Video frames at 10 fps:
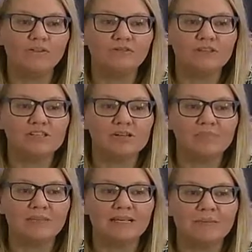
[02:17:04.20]
your vision,
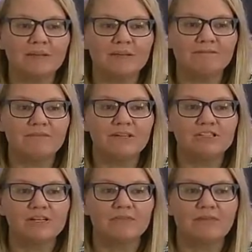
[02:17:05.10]
make it be a
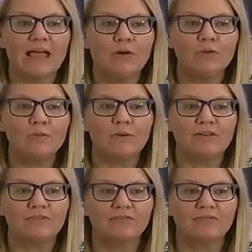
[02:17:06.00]
vision of how you want to